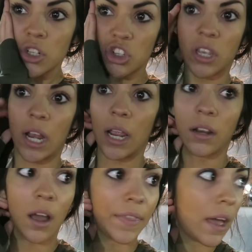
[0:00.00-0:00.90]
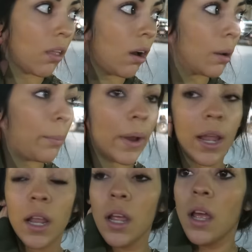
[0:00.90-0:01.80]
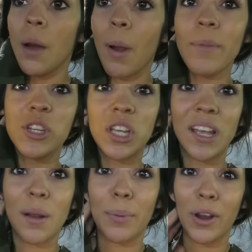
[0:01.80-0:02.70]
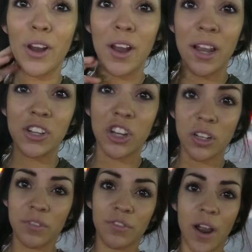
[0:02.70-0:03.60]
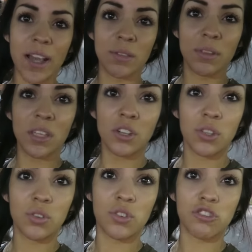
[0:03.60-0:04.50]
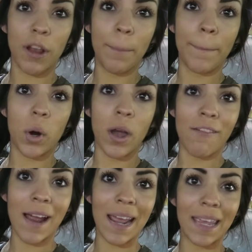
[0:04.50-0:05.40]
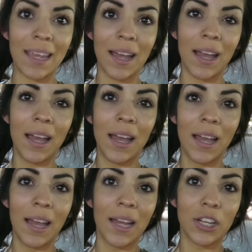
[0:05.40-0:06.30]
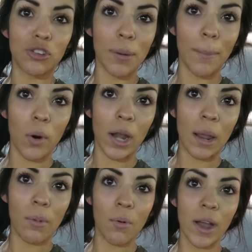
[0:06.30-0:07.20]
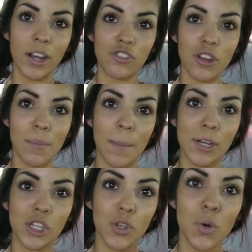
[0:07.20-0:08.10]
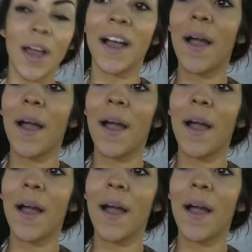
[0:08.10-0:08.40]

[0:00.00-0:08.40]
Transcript: Just kidding, not that long. But probably just gonna get a burger and share some fries with this little shrimp boy right here. Shrimp boy number one, shrimp number two.